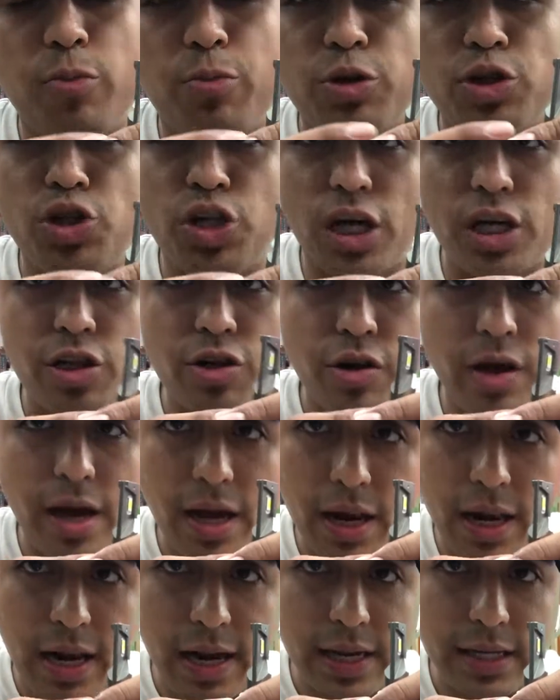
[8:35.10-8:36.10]
projector
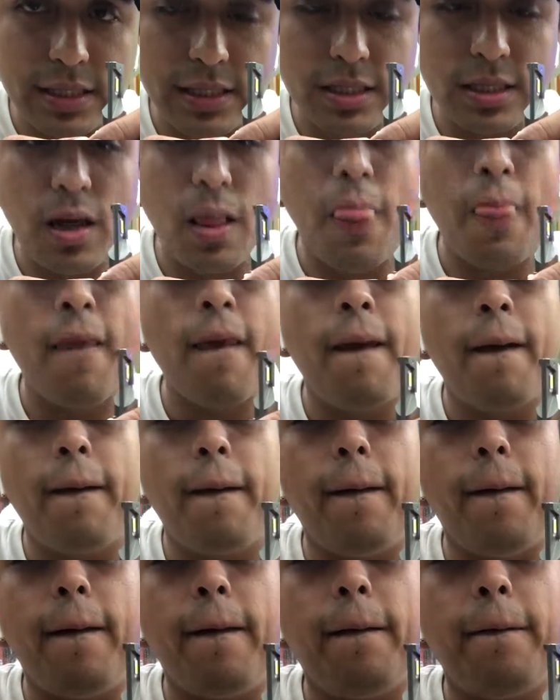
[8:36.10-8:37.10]
headlights,
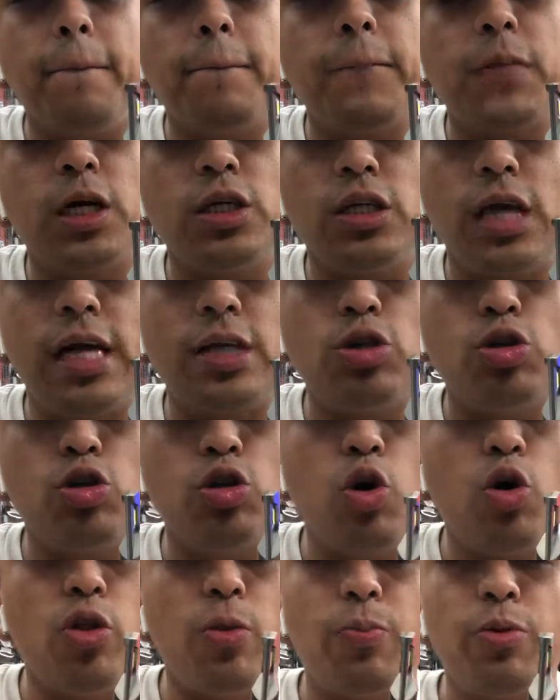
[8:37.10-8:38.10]
because as you
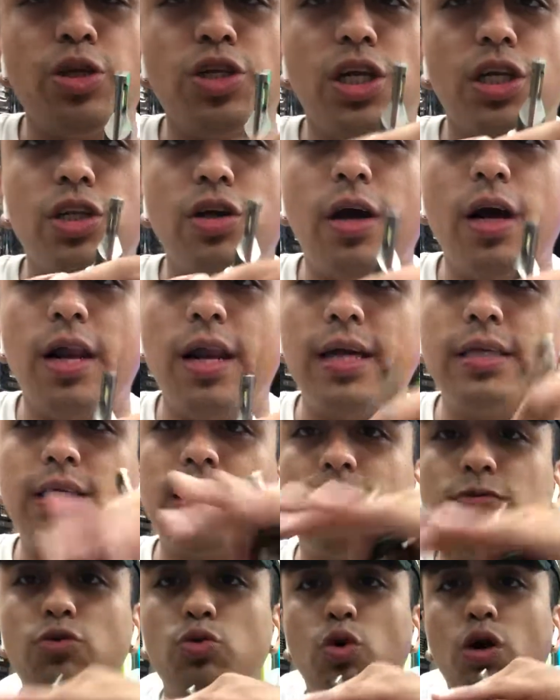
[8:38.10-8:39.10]
know, the projector headlights
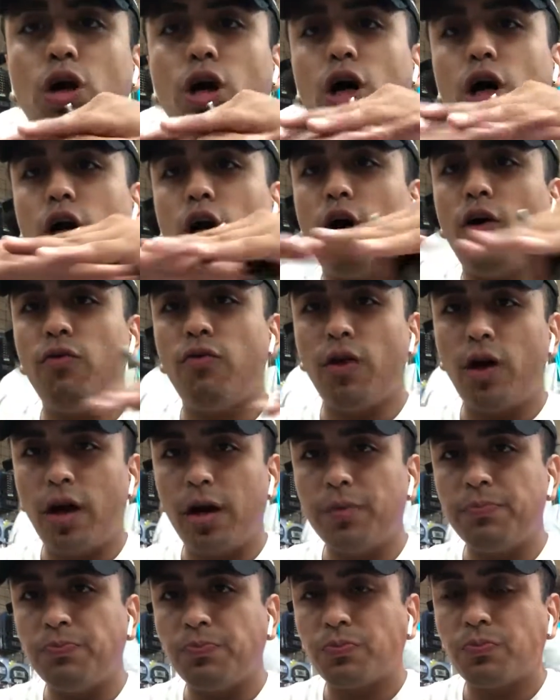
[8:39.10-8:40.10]
gives you a cutoff
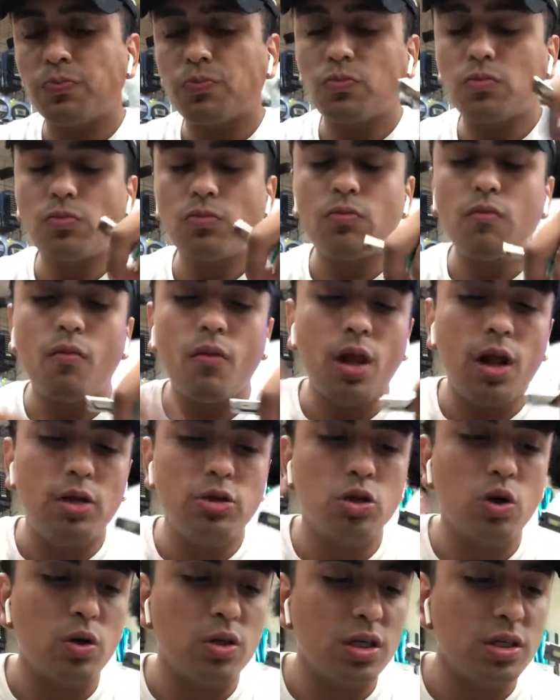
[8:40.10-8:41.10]
line.
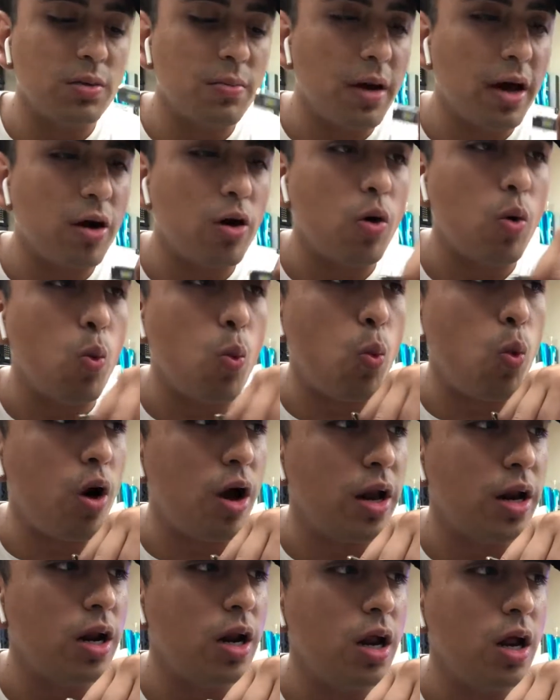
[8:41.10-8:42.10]
So it doesn't matter
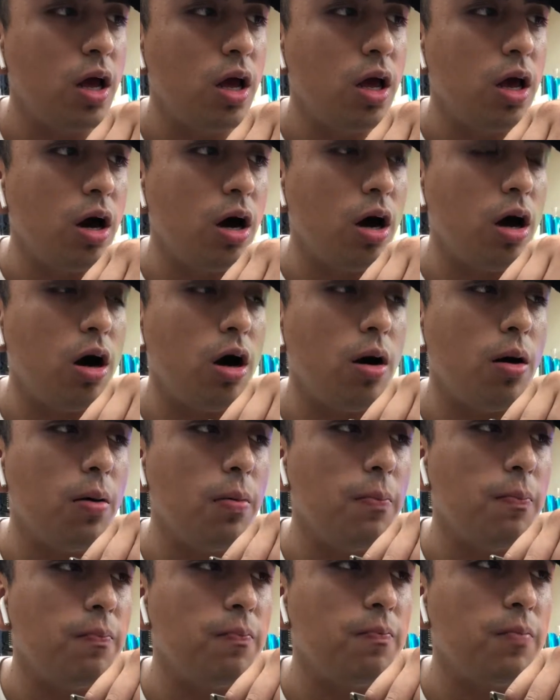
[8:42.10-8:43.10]
what,
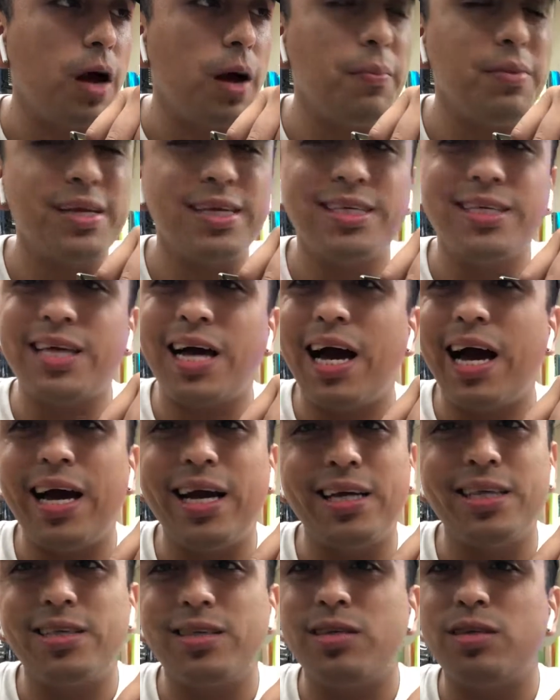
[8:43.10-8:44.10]
how many
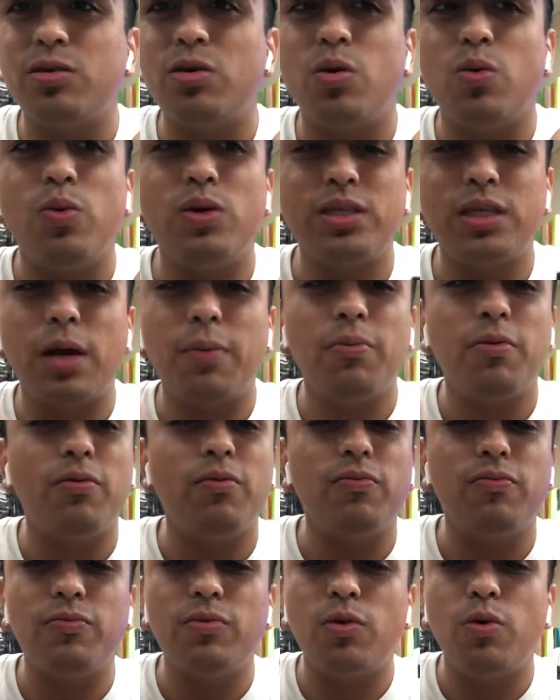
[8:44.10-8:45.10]
sides, you know, what type
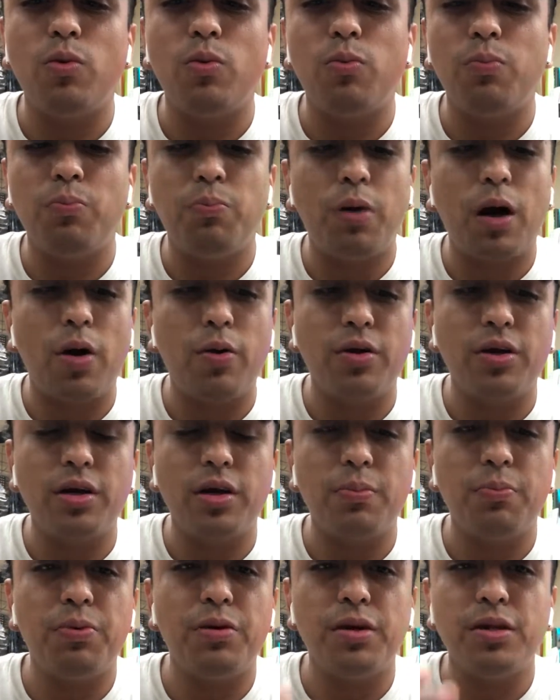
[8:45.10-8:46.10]
of, you know, power you're
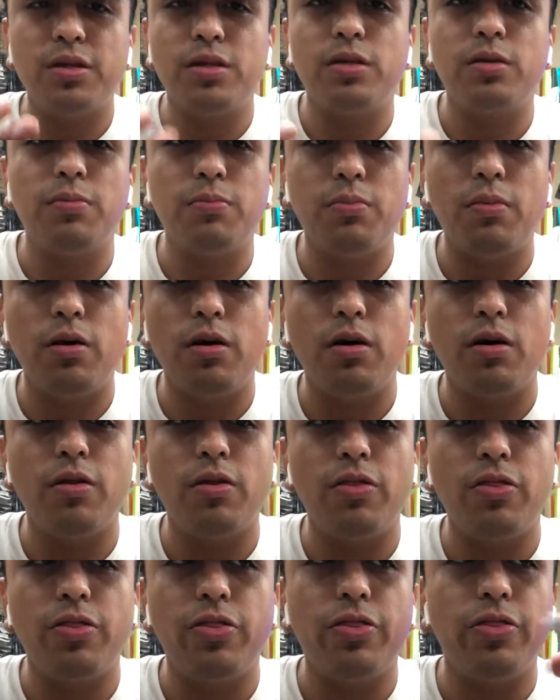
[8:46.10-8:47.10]
gonna put into
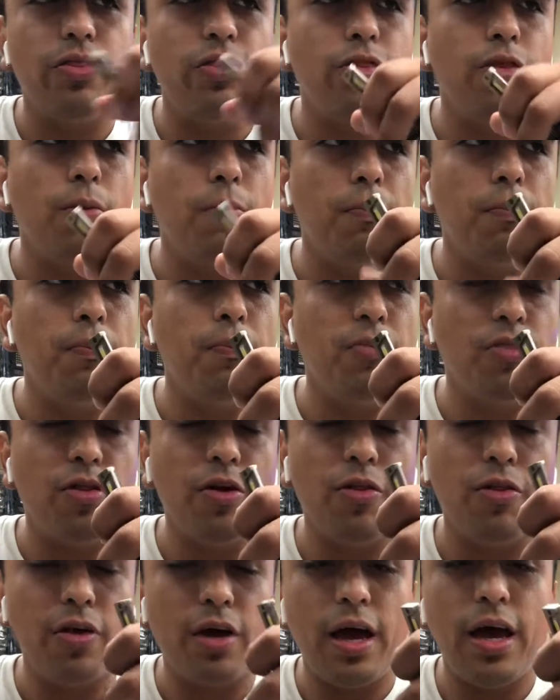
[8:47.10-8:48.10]

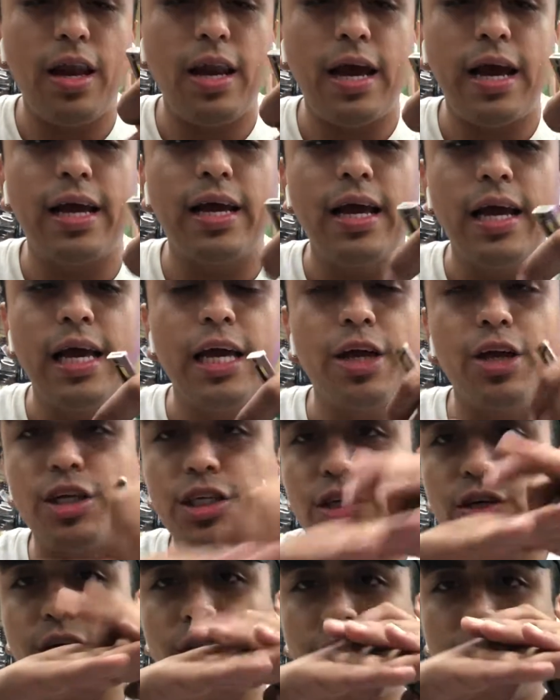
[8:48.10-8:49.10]
the headlight, you're
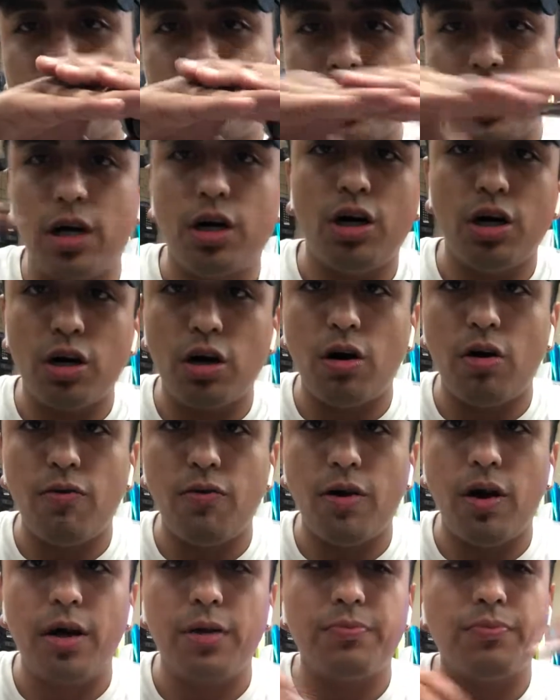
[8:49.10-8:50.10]
still gonna get that cutoff line.